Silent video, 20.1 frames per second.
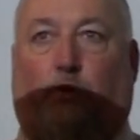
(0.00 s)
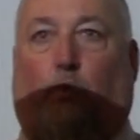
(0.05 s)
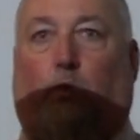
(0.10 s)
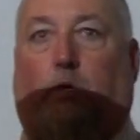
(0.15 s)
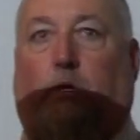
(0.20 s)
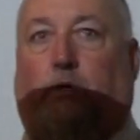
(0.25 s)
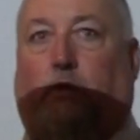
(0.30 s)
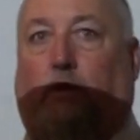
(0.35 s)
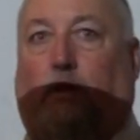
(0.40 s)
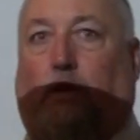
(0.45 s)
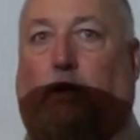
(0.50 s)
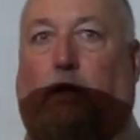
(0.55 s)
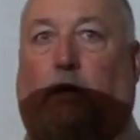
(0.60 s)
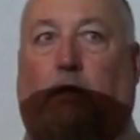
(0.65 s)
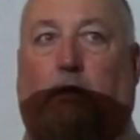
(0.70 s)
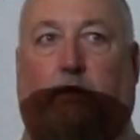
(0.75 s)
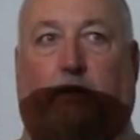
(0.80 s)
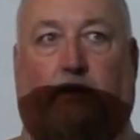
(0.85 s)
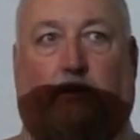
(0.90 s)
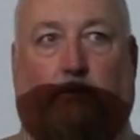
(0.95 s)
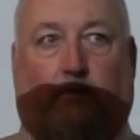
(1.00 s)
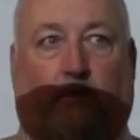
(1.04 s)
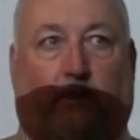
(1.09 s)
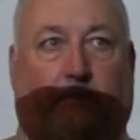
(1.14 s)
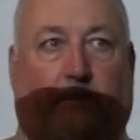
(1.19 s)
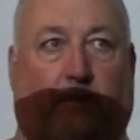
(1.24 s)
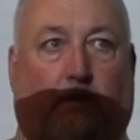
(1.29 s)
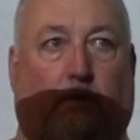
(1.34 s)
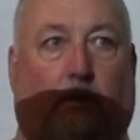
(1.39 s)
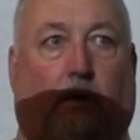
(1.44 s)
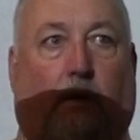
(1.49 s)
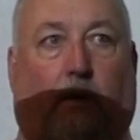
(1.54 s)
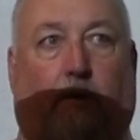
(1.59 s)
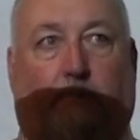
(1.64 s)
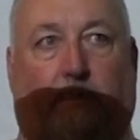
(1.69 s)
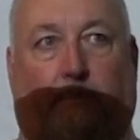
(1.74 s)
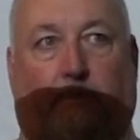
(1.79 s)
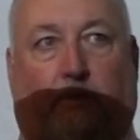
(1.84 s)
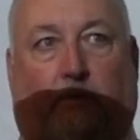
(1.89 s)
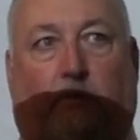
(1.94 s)
tort law and criminal law.
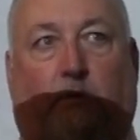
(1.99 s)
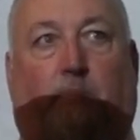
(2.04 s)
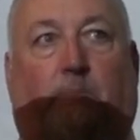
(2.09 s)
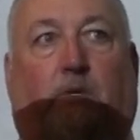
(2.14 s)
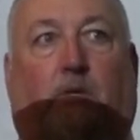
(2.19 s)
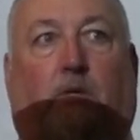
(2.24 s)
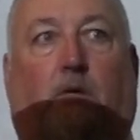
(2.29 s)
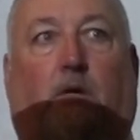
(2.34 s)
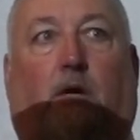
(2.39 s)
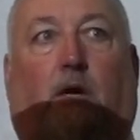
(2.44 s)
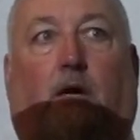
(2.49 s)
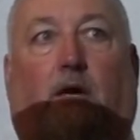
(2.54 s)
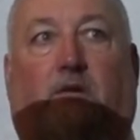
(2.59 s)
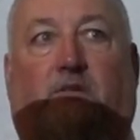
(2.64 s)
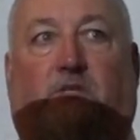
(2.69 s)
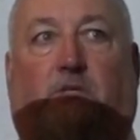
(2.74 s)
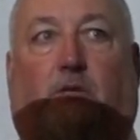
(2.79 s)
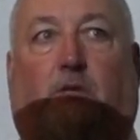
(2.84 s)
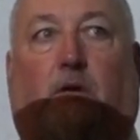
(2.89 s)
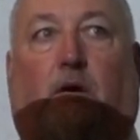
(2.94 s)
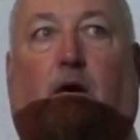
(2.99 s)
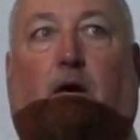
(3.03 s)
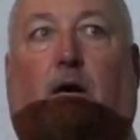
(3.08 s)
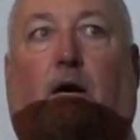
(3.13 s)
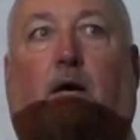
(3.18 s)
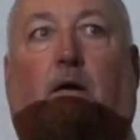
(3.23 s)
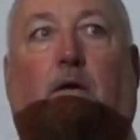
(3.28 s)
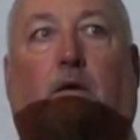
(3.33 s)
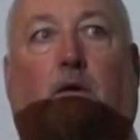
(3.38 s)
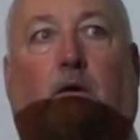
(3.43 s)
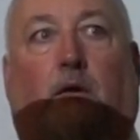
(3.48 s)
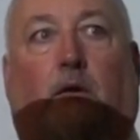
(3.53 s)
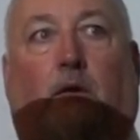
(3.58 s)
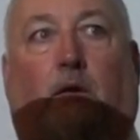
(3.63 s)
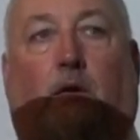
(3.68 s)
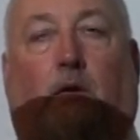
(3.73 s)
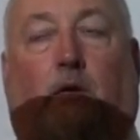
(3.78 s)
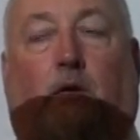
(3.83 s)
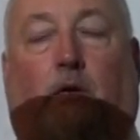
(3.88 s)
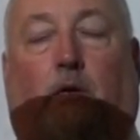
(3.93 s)
Remember, criminal law is a law
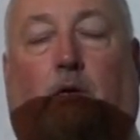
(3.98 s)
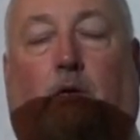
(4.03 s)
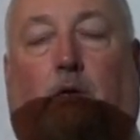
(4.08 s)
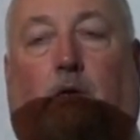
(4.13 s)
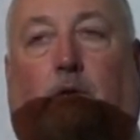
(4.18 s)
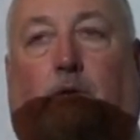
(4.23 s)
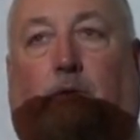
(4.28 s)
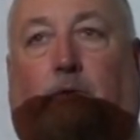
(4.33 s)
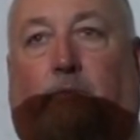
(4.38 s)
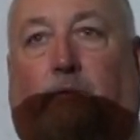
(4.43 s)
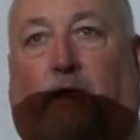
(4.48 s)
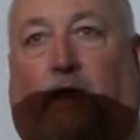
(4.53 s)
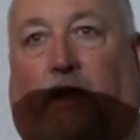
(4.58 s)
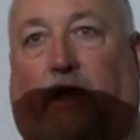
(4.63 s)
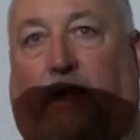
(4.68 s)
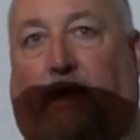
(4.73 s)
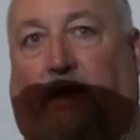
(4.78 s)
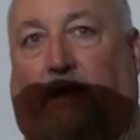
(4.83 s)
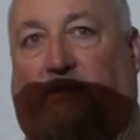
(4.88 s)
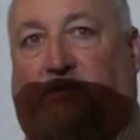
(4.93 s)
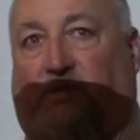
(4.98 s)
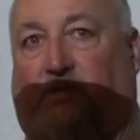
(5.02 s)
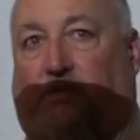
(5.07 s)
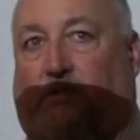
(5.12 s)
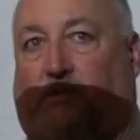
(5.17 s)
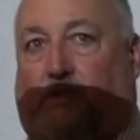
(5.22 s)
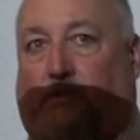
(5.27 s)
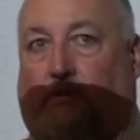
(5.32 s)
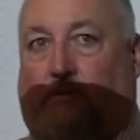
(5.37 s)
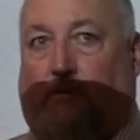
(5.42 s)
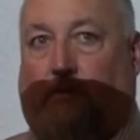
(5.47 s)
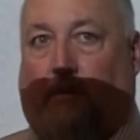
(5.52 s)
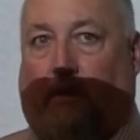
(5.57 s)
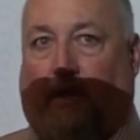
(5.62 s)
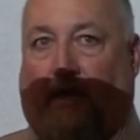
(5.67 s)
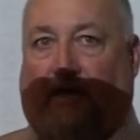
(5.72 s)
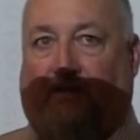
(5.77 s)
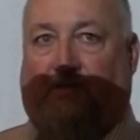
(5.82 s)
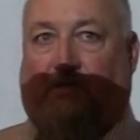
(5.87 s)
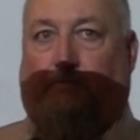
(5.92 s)
that has
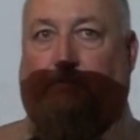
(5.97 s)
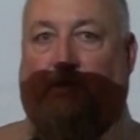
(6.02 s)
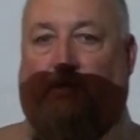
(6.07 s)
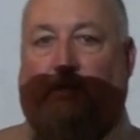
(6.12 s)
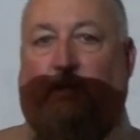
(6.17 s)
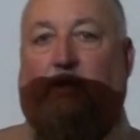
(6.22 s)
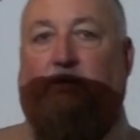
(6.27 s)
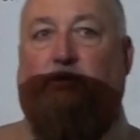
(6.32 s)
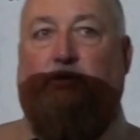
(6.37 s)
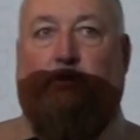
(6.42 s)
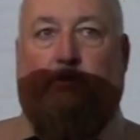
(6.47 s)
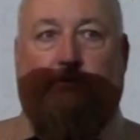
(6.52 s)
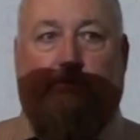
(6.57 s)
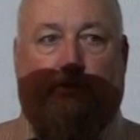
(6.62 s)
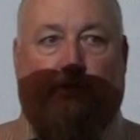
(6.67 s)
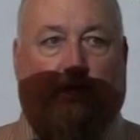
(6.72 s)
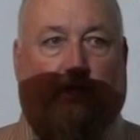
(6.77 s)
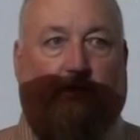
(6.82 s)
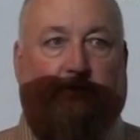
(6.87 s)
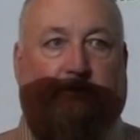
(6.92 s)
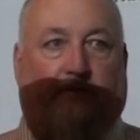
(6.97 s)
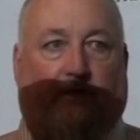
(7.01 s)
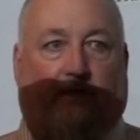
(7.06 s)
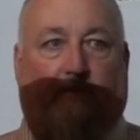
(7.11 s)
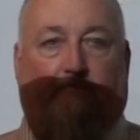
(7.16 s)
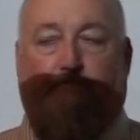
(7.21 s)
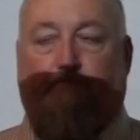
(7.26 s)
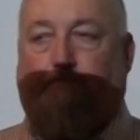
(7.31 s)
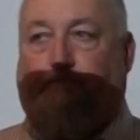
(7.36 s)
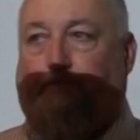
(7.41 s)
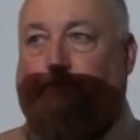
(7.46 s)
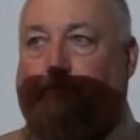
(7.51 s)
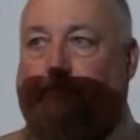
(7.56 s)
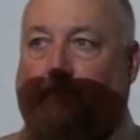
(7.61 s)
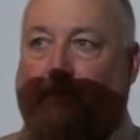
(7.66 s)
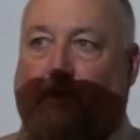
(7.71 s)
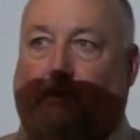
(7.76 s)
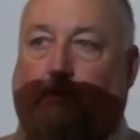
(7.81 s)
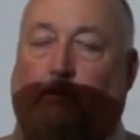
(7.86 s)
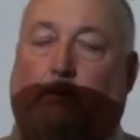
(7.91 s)
as a potential jail
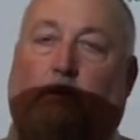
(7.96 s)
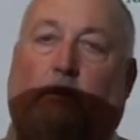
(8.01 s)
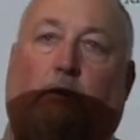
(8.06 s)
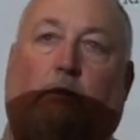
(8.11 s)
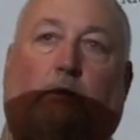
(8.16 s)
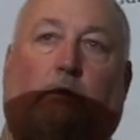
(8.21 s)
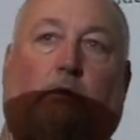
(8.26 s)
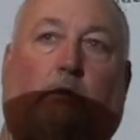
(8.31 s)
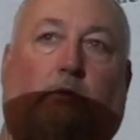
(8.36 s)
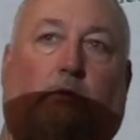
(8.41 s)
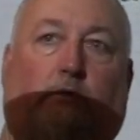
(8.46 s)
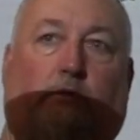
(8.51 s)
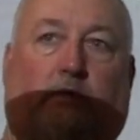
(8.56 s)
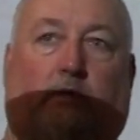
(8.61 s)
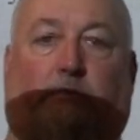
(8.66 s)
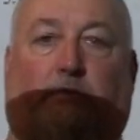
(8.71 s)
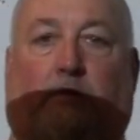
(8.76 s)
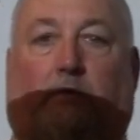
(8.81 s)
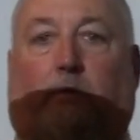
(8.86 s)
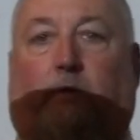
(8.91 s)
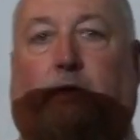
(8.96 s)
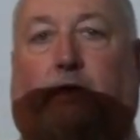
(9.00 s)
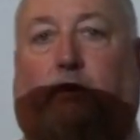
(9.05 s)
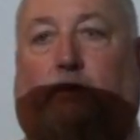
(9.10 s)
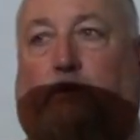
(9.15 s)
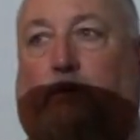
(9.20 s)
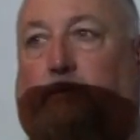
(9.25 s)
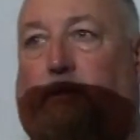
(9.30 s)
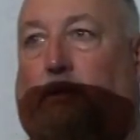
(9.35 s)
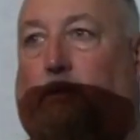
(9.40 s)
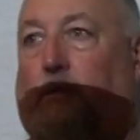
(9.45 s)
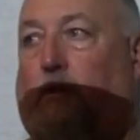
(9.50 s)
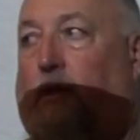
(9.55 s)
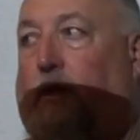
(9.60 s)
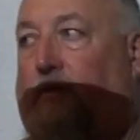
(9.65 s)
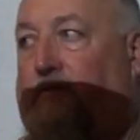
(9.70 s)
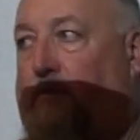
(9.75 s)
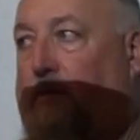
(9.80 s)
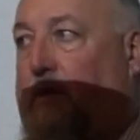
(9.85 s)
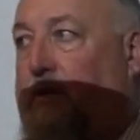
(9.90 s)
time. Typically, criminal
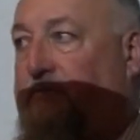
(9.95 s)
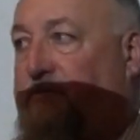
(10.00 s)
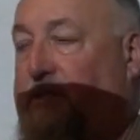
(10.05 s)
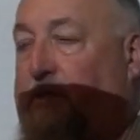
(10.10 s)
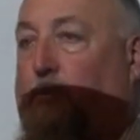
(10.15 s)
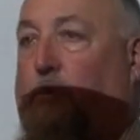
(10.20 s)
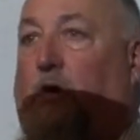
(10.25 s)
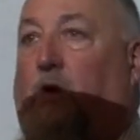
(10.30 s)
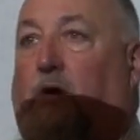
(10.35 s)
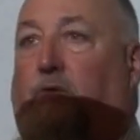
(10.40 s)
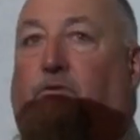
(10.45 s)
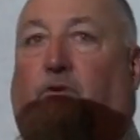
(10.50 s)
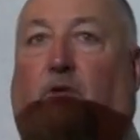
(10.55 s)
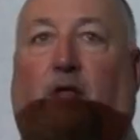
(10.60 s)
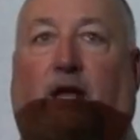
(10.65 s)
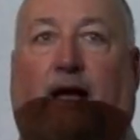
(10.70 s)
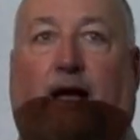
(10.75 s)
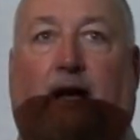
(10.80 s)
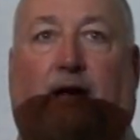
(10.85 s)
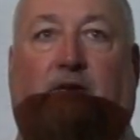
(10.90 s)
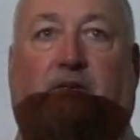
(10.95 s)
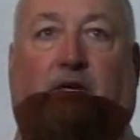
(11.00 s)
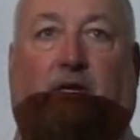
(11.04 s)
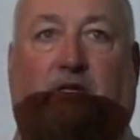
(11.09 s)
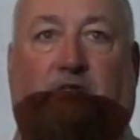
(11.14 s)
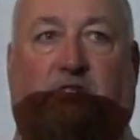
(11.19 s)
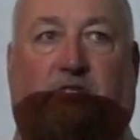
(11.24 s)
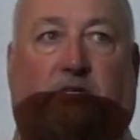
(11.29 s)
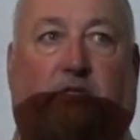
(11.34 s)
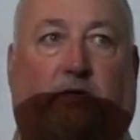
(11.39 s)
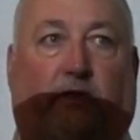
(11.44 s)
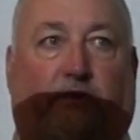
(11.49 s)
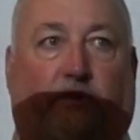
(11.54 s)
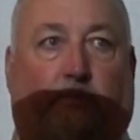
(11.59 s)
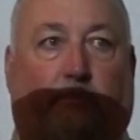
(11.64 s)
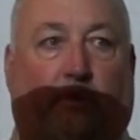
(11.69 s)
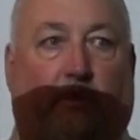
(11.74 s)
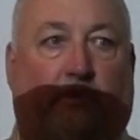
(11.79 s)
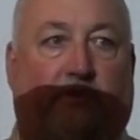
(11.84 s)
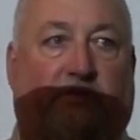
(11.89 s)
law involves a wrongful act against another
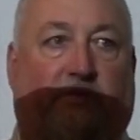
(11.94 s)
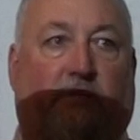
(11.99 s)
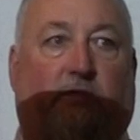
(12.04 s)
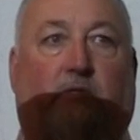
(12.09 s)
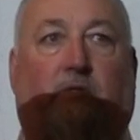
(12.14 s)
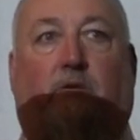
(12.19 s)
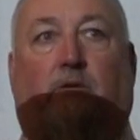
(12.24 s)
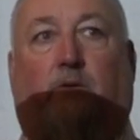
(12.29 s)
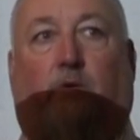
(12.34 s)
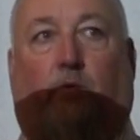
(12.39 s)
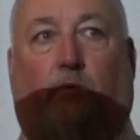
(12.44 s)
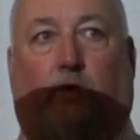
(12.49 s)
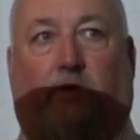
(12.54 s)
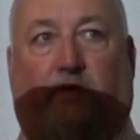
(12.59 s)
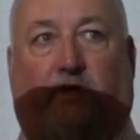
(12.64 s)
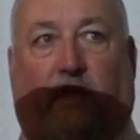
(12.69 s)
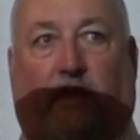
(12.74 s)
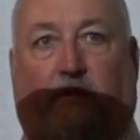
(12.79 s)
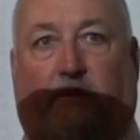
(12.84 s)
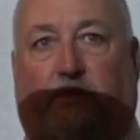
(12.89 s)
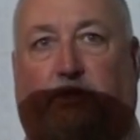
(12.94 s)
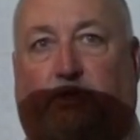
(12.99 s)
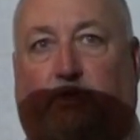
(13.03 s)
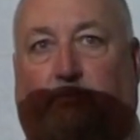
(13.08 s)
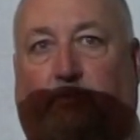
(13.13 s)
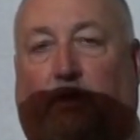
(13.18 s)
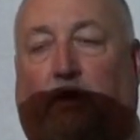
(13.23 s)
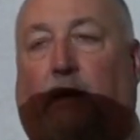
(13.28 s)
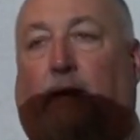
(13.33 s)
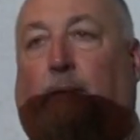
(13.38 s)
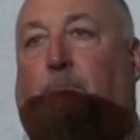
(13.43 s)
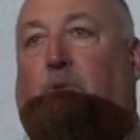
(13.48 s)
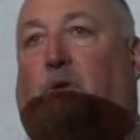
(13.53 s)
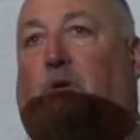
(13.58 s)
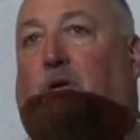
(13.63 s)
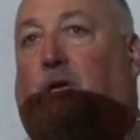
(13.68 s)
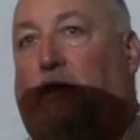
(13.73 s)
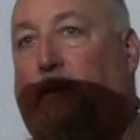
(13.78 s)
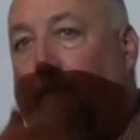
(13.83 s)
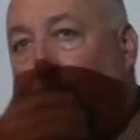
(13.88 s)
person or damage to
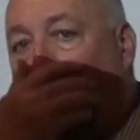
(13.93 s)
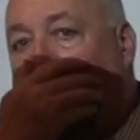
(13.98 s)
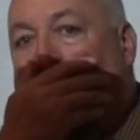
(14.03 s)
property